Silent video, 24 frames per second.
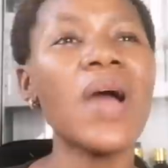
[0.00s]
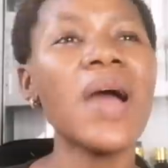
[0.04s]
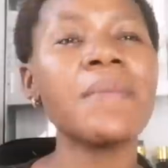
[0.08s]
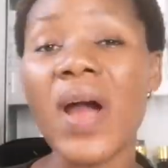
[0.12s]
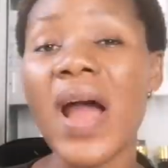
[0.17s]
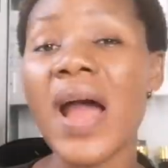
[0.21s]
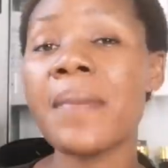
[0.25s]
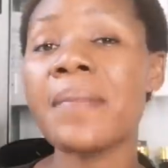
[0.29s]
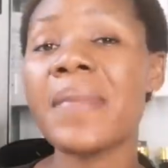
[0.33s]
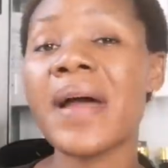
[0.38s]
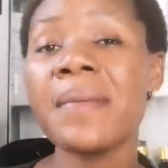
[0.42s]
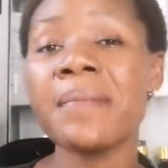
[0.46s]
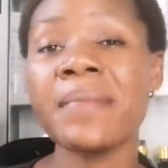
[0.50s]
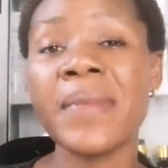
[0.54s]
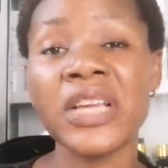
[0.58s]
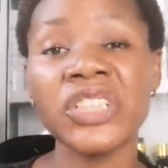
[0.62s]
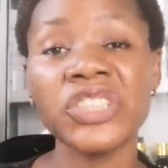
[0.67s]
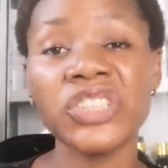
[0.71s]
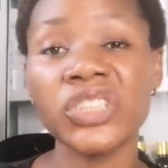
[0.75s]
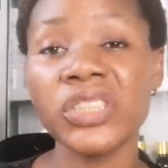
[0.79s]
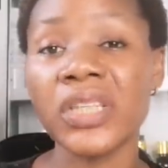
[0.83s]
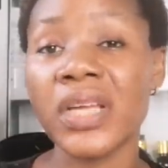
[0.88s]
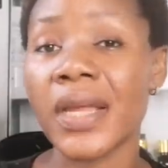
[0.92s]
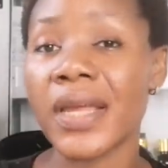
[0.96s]
why am I
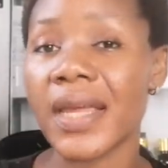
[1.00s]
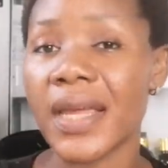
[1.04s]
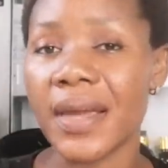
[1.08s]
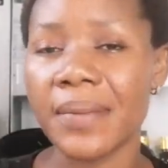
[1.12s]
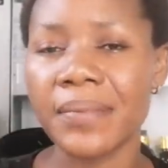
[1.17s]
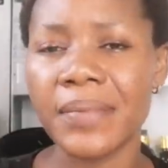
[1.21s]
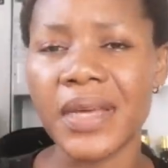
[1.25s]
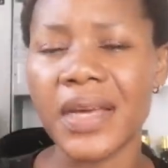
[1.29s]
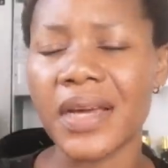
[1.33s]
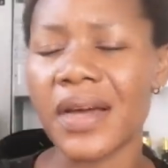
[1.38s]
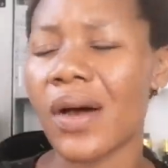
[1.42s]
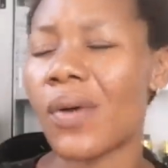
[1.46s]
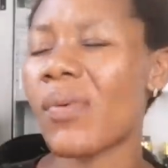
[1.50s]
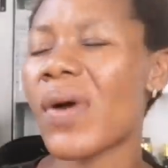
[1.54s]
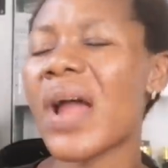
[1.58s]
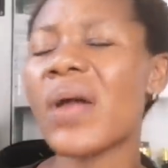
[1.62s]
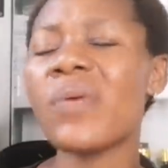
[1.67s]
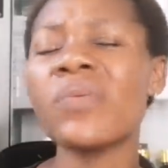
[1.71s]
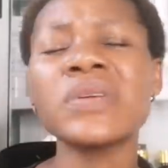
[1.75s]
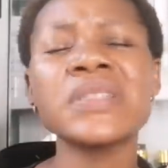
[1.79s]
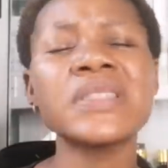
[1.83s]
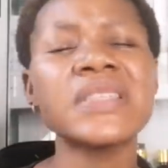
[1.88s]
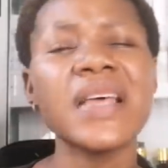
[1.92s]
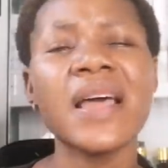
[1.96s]
mentioning chemical?
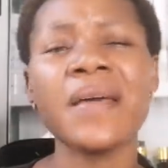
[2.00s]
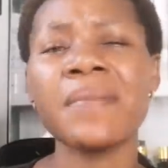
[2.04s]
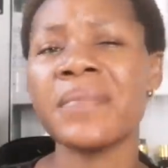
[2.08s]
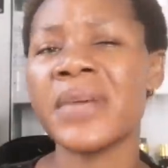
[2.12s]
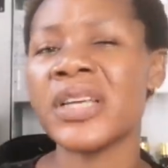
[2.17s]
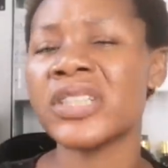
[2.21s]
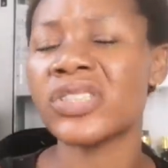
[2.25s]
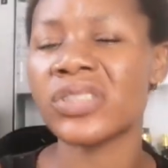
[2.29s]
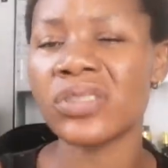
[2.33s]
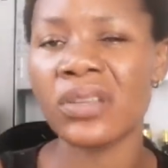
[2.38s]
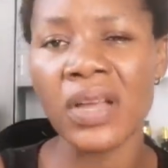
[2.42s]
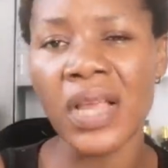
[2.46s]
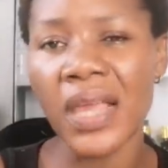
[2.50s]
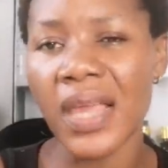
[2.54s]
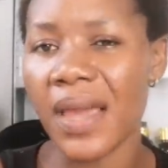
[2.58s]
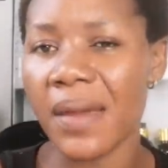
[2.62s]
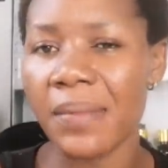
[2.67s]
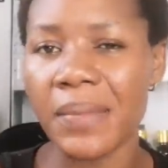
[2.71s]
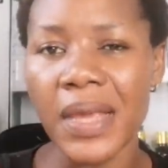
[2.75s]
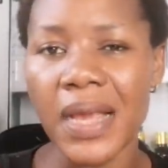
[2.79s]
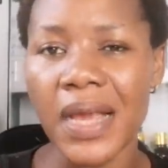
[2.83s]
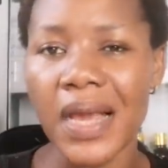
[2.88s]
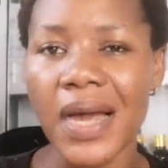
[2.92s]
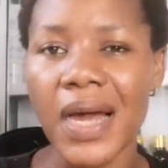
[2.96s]
Why won't I mention
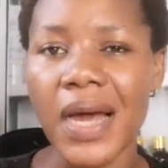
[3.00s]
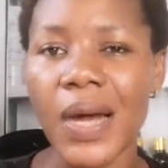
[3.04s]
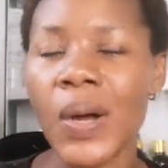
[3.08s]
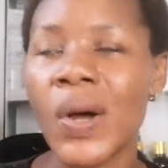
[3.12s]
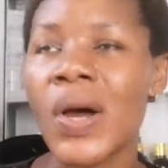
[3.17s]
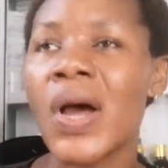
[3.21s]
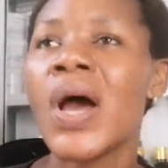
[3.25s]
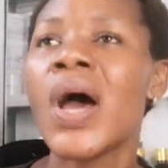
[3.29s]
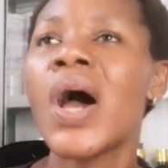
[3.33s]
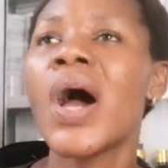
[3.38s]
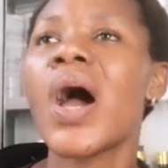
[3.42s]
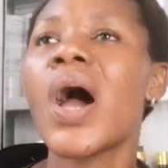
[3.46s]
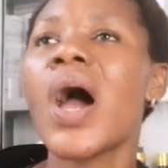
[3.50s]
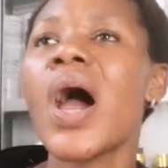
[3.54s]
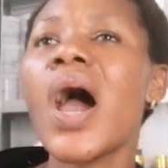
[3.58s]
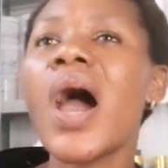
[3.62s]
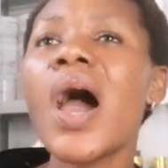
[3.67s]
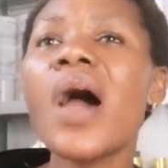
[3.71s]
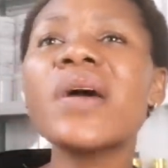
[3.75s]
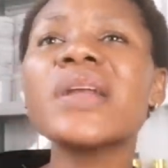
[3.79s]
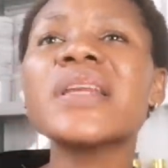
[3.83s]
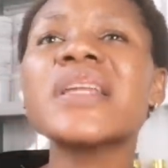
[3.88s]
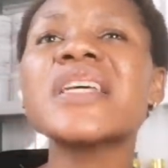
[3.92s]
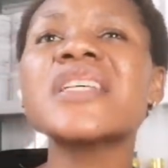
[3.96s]
chemical?
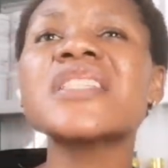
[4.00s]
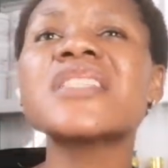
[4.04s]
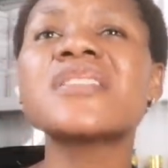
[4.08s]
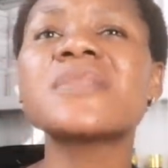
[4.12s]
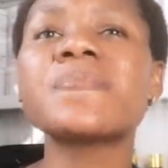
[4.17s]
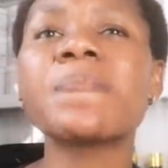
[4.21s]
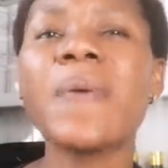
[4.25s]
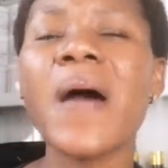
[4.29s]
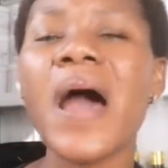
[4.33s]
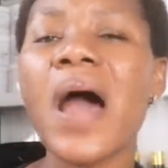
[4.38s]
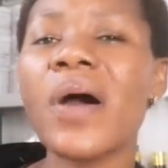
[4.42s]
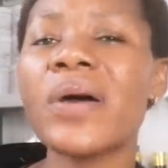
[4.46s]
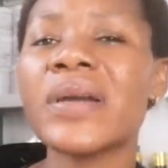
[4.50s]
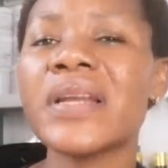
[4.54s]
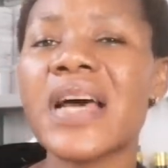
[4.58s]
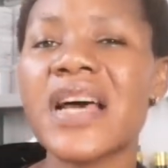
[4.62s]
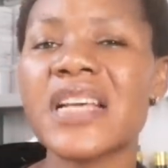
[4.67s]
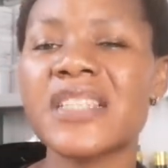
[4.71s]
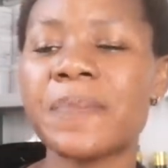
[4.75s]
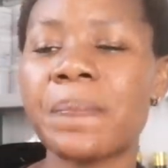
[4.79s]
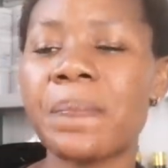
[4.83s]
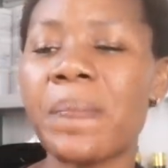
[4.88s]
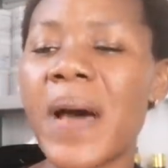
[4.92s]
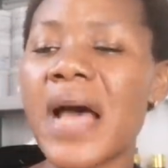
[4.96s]
All these
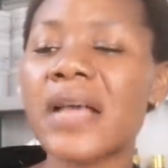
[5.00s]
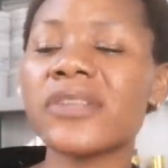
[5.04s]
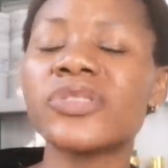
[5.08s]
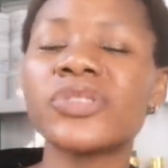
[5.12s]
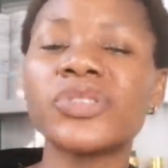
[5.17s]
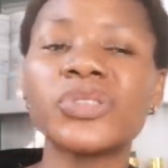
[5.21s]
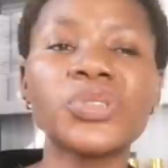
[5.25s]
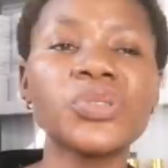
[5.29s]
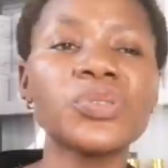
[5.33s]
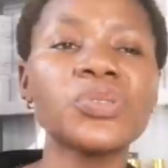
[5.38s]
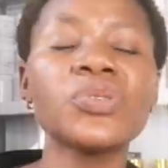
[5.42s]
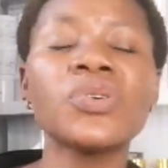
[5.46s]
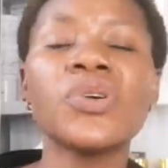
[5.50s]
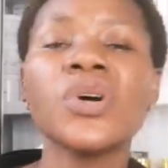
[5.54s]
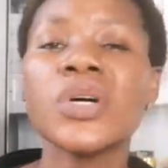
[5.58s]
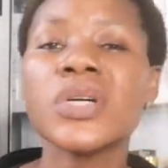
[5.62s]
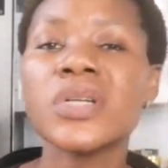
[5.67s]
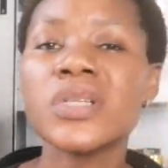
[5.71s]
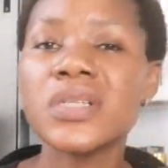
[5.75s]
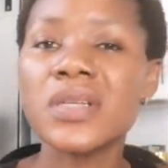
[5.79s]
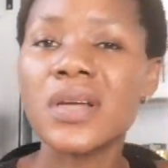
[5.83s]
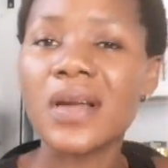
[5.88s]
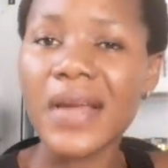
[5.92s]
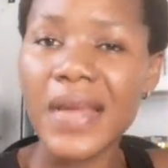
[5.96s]
powders pass through
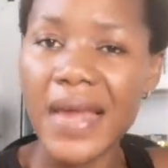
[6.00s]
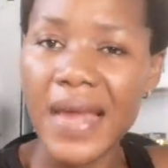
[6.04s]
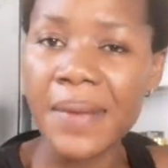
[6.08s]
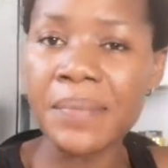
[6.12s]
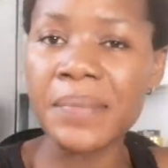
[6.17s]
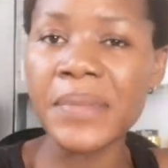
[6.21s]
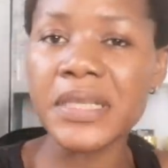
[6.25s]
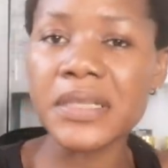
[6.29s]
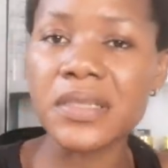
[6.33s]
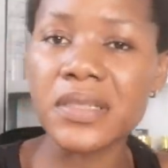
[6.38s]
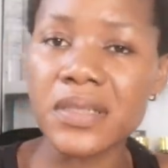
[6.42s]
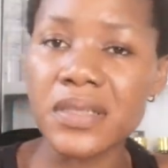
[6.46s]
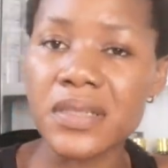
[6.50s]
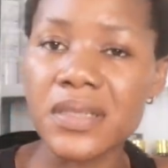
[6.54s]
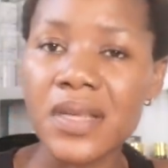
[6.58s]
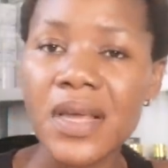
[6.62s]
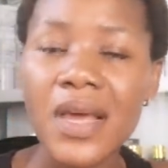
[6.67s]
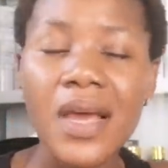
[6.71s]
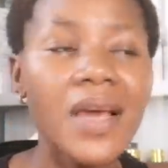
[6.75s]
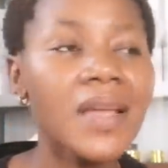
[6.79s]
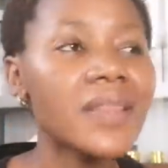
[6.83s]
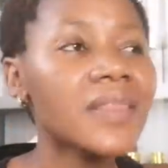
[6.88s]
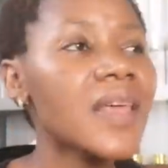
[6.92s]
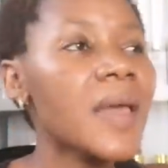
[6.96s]
chemists.
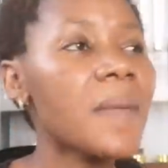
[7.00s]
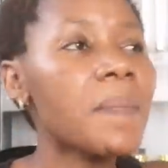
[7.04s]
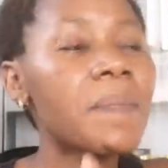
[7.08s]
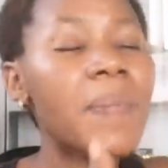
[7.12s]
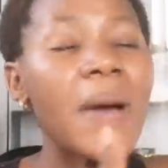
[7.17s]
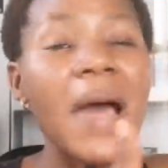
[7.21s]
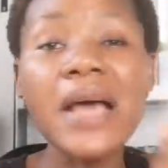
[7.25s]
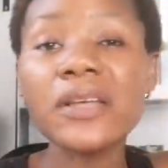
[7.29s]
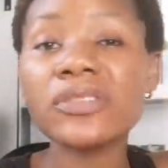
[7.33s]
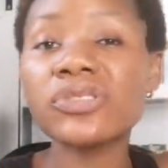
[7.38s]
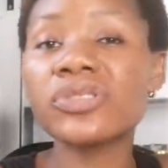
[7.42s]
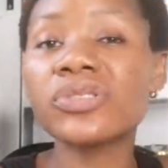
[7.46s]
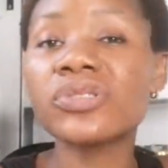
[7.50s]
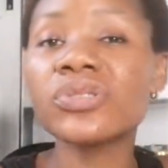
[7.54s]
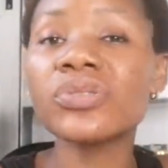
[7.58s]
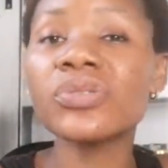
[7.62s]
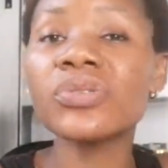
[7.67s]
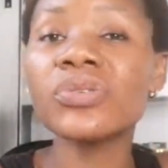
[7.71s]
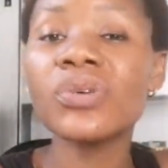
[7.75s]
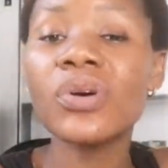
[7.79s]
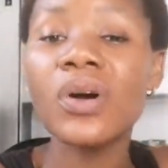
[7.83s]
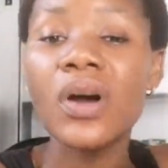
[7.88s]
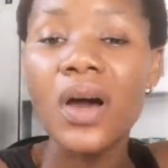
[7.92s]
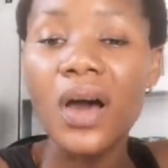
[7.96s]
They pass
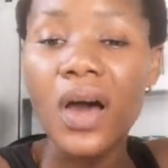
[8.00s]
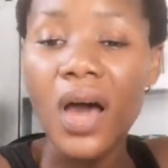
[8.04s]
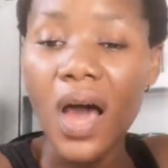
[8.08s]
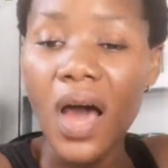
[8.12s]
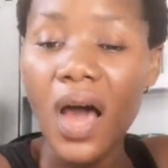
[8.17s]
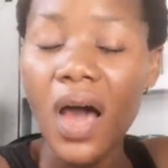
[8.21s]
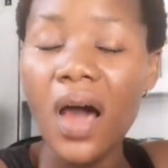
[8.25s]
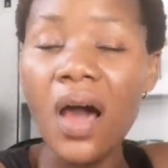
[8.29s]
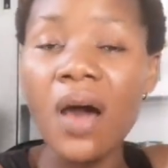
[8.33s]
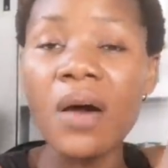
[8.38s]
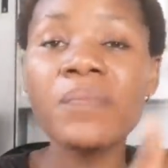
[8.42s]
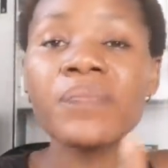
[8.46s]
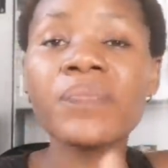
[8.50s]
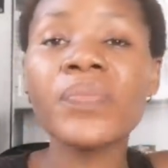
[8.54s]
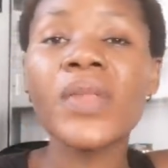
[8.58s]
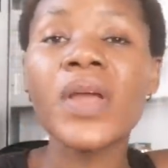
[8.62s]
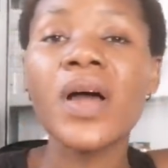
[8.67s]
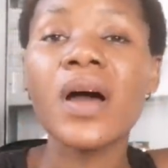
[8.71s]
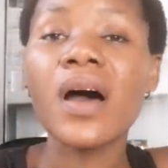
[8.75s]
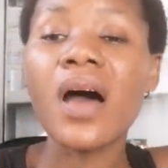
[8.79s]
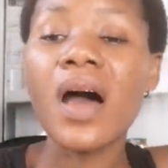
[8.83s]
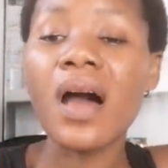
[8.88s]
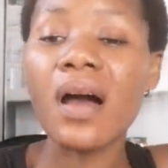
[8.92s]
through our